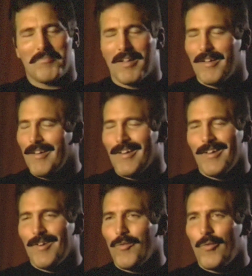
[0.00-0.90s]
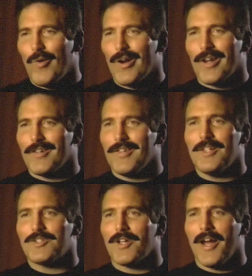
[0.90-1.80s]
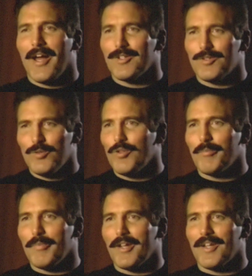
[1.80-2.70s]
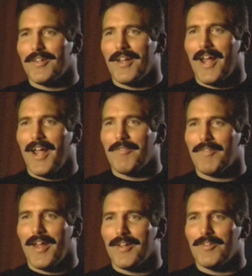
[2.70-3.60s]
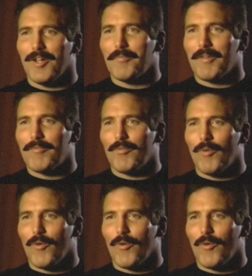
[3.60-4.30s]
Regardless, in April of 2005, he was inducted into the UFC Hall of Fame,